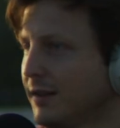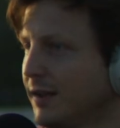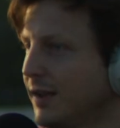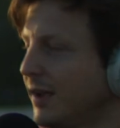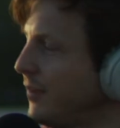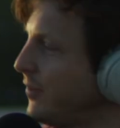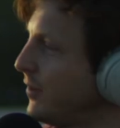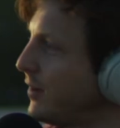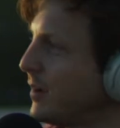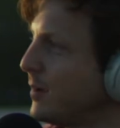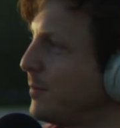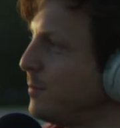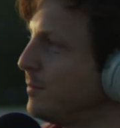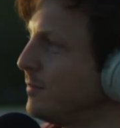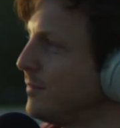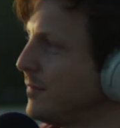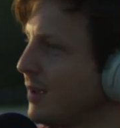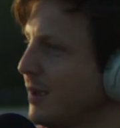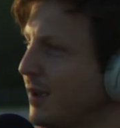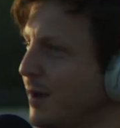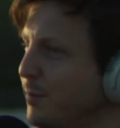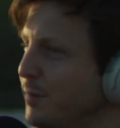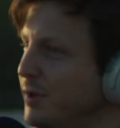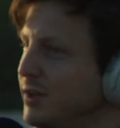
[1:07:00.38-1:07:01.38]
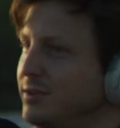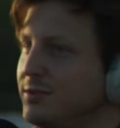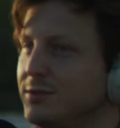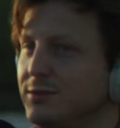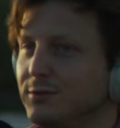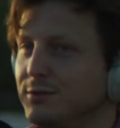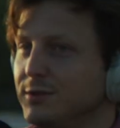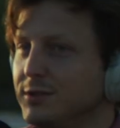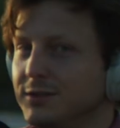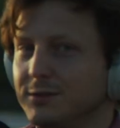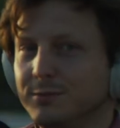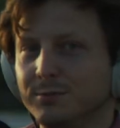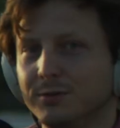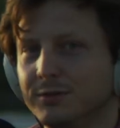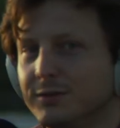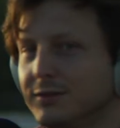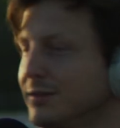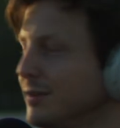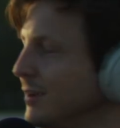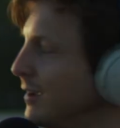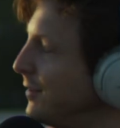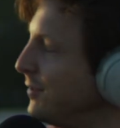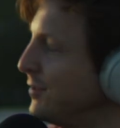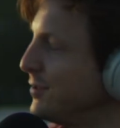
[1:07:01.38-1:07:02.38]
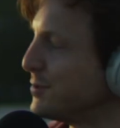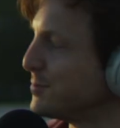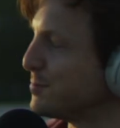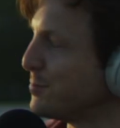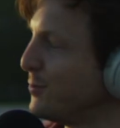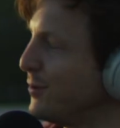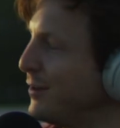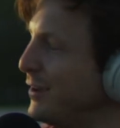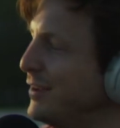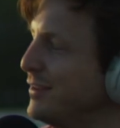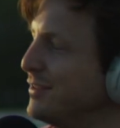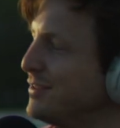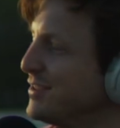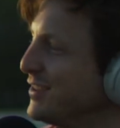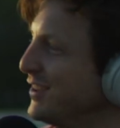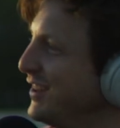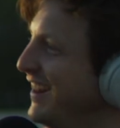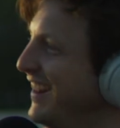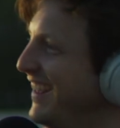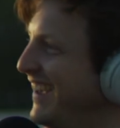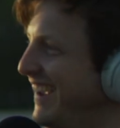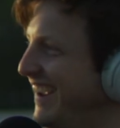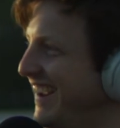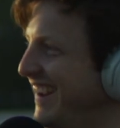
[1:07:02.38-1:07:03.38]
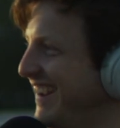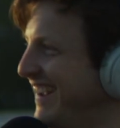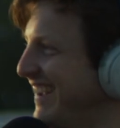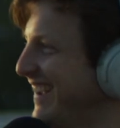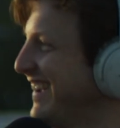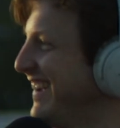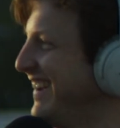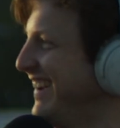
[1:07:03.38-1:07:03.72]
I think I'm in too deep at this point to like